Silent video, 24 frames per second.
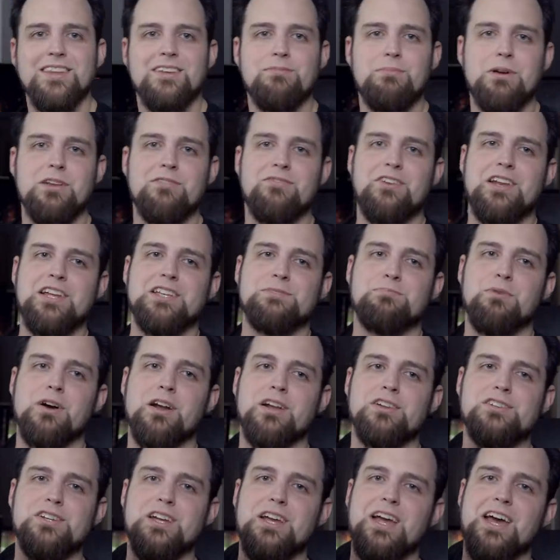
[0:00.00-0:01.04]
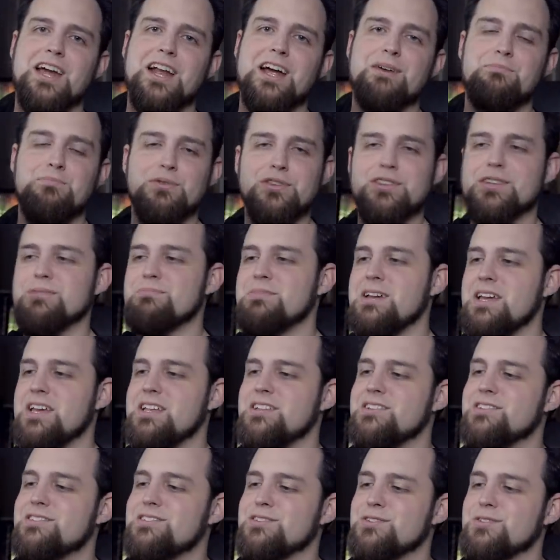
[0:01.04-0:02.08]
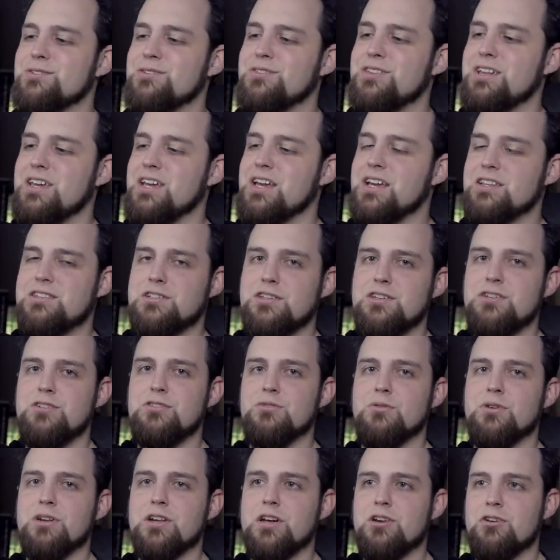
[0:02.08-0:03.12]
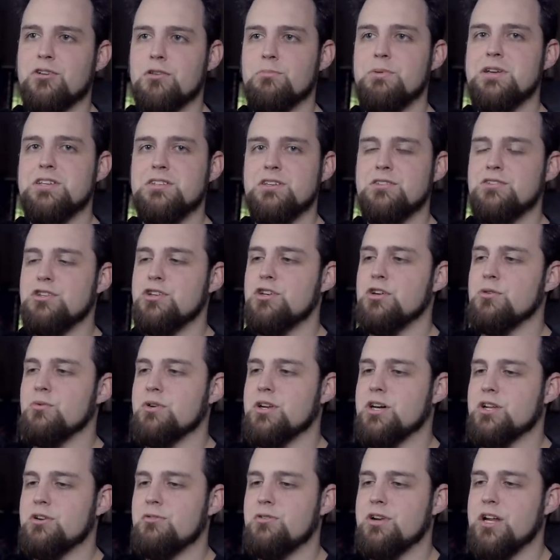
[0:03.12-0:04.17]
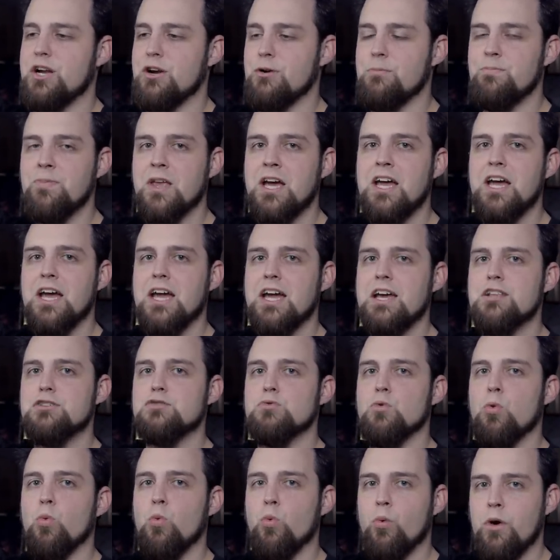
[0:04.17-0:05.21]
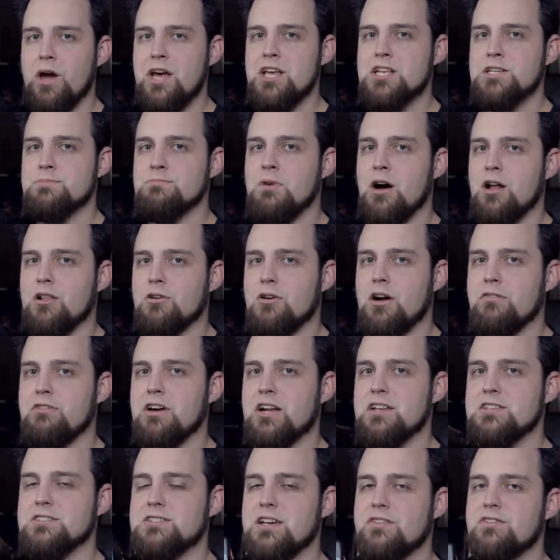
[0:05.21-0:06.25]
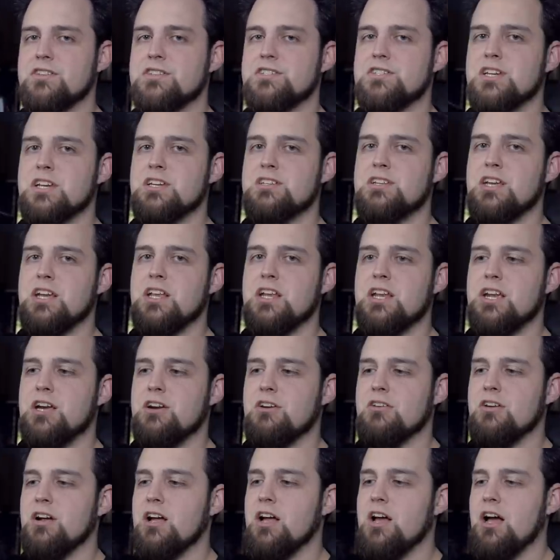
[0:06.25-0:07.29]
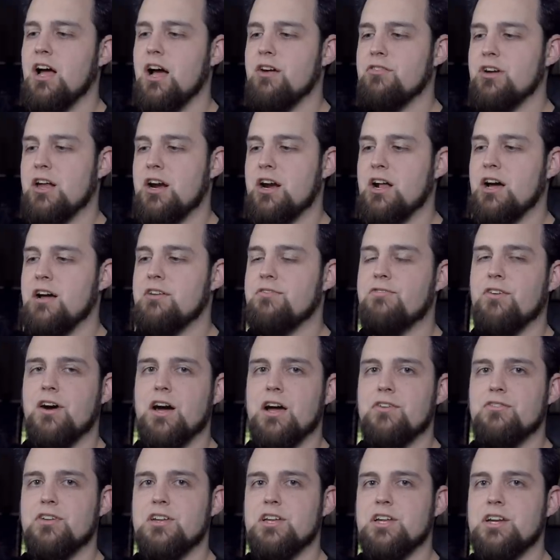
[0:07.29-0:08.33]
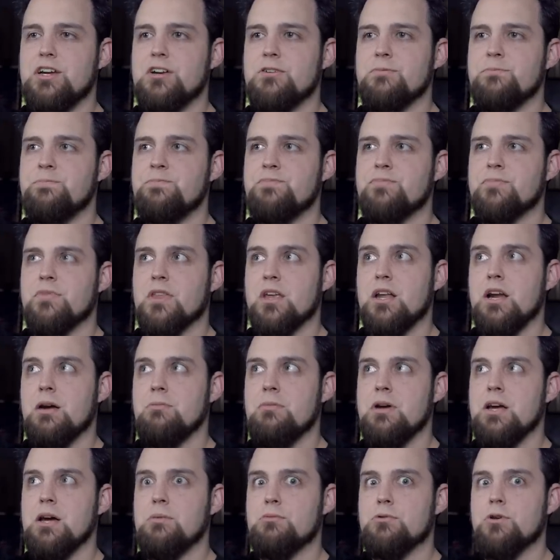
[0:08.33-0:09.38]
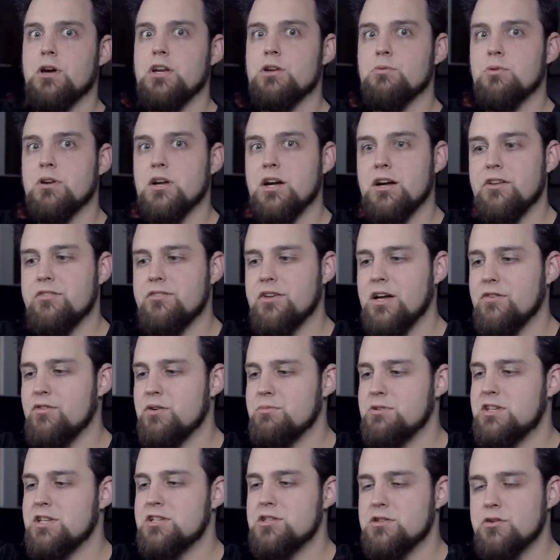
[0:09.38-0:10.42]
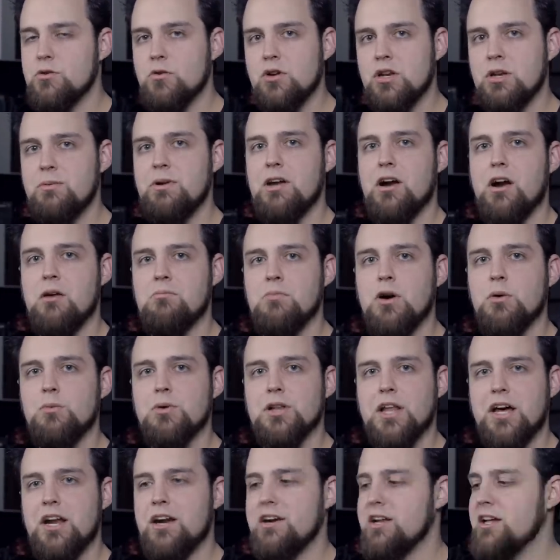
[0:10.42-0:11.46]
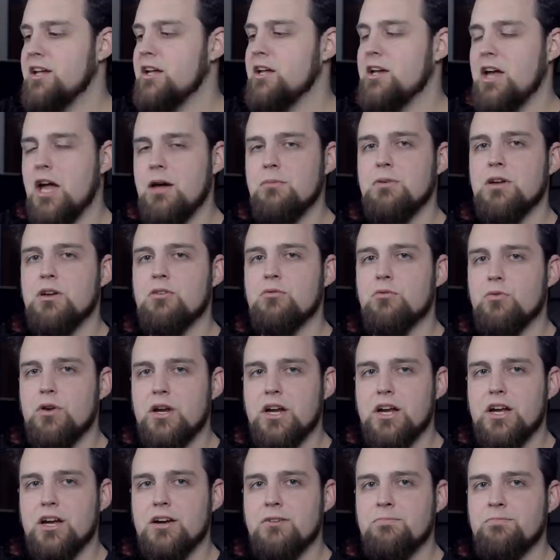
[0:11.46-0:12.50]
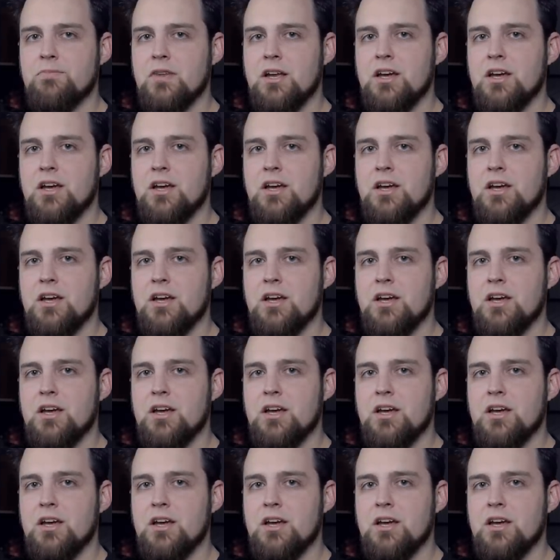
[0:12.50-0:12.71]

the BitFenix Prodigy, and I put them into the uh, T U one hundred, the P C T U one hundred here. It's way smaller. I've got a seven sixty in here, I've got an i five in here, and I may upgrade to an i seven. But this is going to be our mobile editing gaming rig,